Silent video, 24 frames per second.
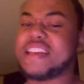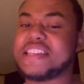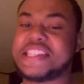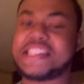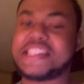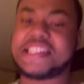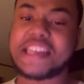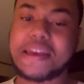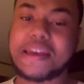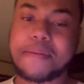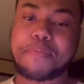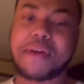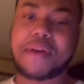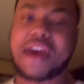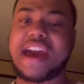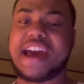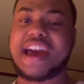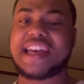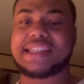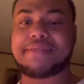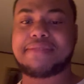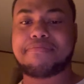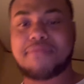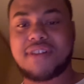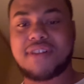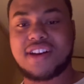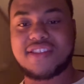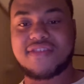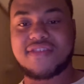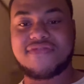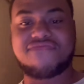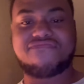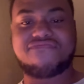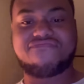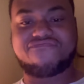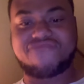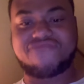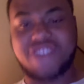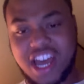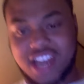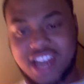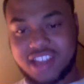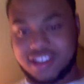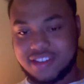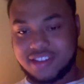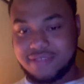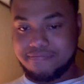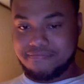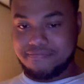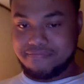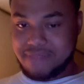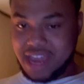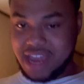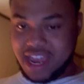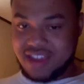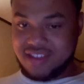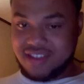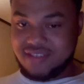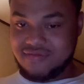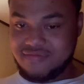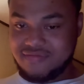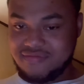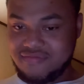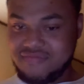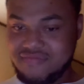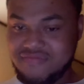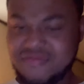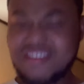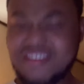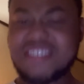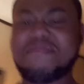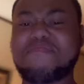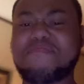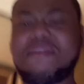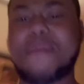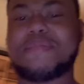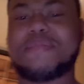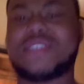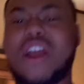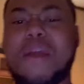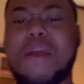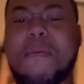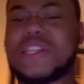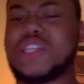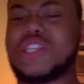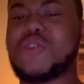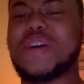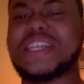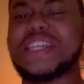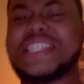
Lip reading: simp-ass motherfucker, man. Man, turn me to a